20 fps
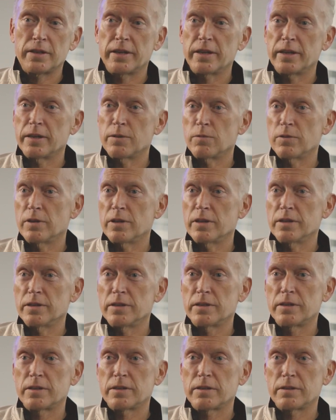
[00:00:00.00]
it
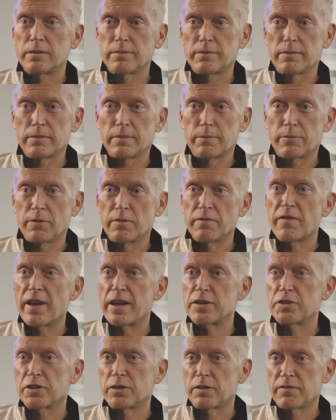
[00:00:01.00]
was
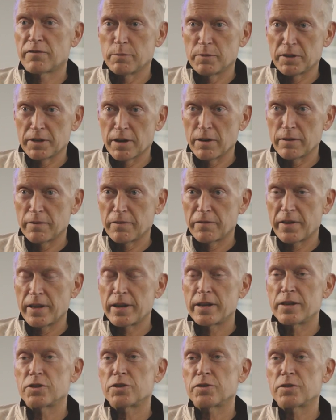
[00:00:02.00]
professional from start to
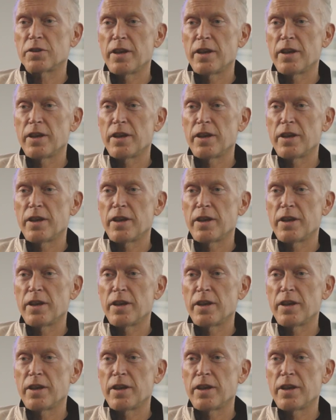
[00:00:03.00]
finish.